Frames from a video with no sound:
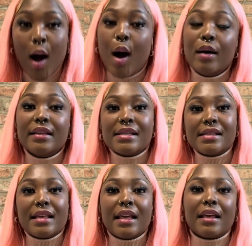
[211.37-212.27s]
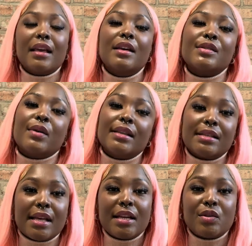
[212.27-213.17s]
on this thing. So I
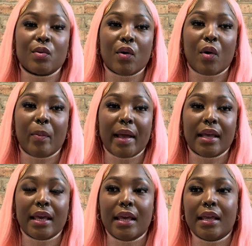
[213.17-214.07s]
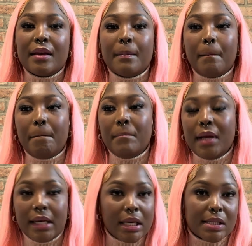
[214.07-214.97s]
decided to log back in
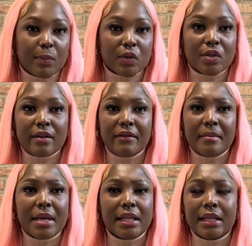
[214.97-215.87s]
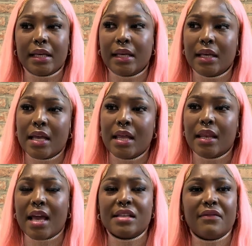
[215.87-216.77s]
and then I spoke to the family.
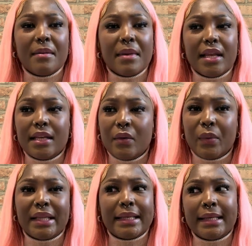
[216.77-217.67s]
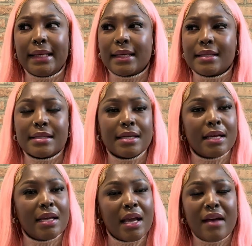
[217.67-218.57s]
Nice family, we clicked,
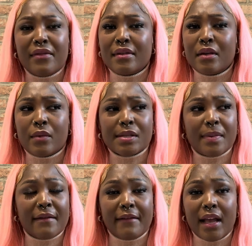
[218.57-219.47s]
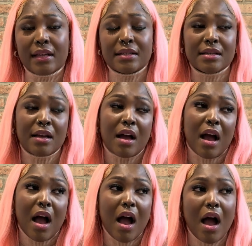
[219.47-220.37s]
everything was perfect.
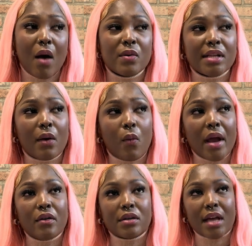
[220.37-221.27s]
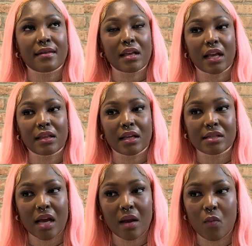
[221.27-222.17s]
I was like, why not? I think at that
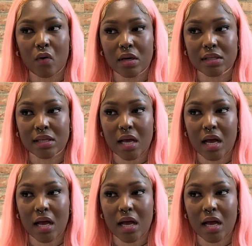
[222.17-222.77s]
time was